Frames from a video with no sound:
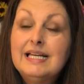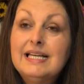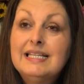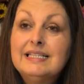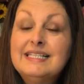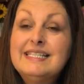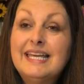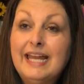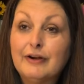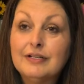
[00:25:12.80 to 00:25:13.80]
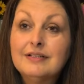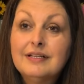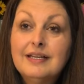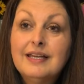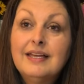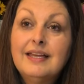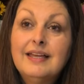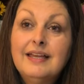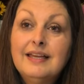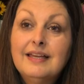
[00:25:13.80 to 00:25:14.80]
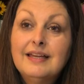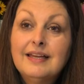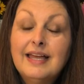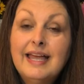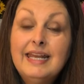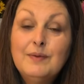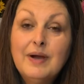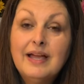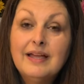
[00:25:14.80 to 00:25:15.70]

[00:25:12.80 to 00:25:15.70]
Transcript: Lizzie and Aaron. Anyway,